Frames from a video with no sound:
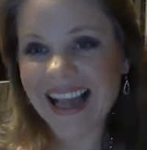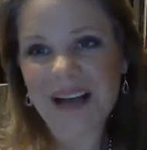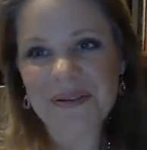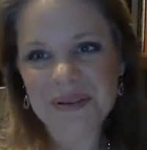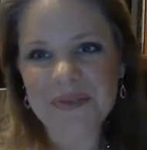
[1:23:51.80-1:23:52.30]

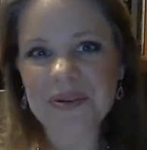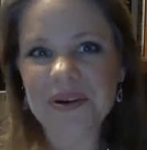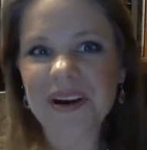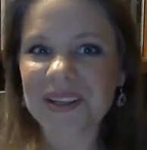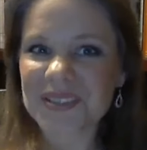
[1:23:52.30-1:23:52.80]
I mean, we
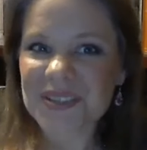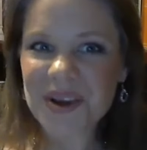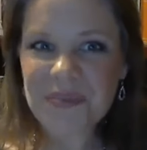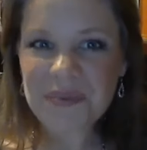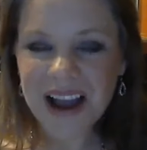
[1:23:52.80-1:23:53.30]
were all
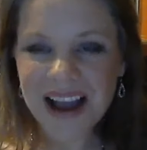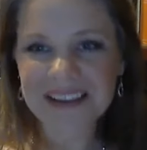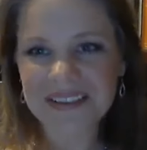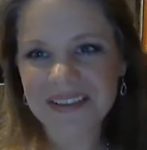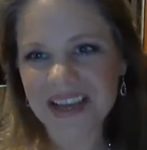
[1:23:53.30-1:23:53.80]
so proud
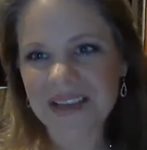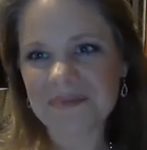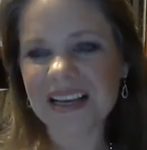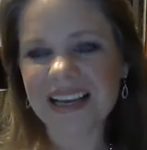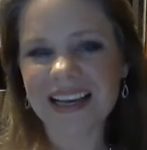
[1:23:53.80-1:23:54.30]
of him,
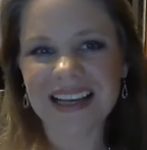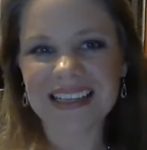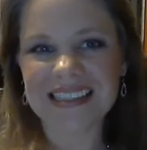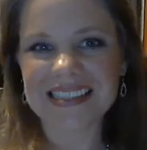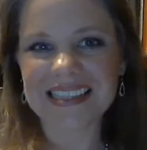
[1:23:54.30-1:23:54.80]

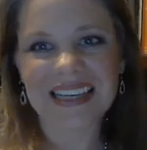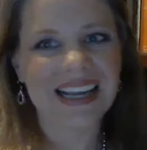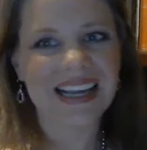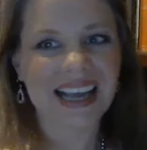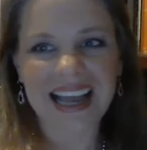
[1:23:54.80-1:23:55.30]
because
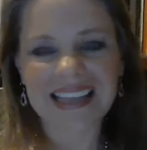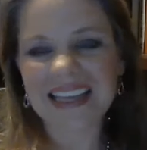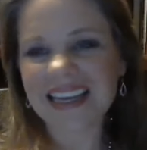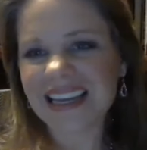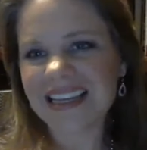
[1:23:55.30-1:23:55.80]
I
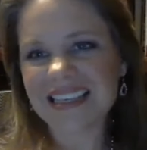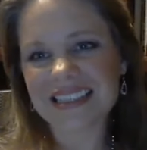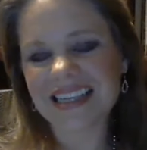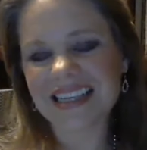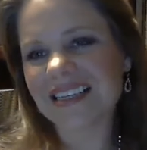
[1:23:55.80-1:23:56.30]
think
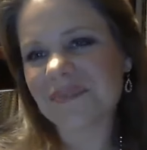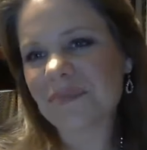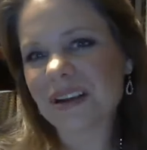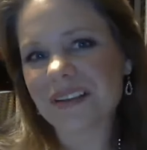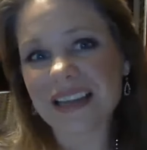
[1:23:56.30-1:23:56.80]
it
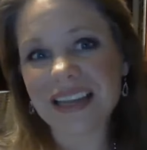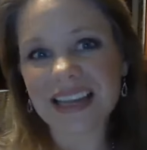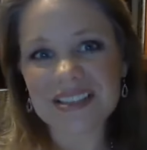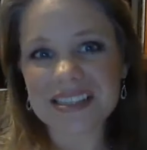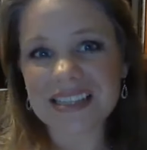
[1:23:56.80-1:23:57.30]
appeared that
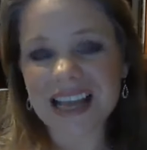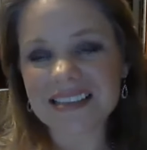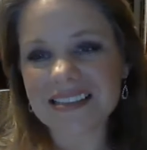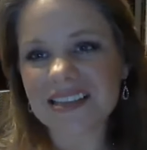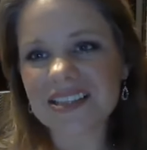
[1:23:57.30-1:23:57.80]
he just
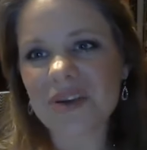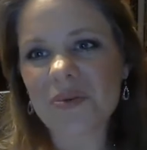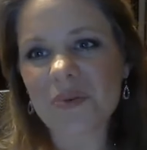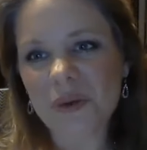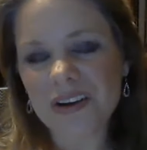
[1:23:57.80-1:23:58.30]
had such a
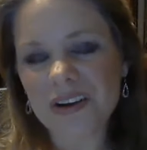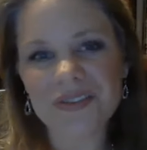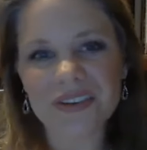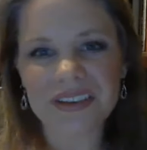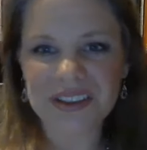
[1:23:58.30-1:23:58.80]

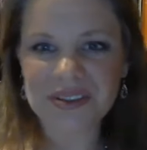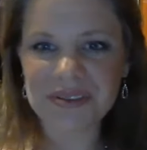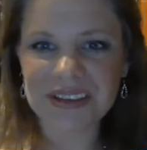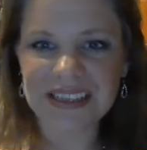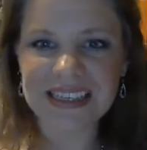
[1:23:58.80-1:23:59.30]
wonderful and thrilling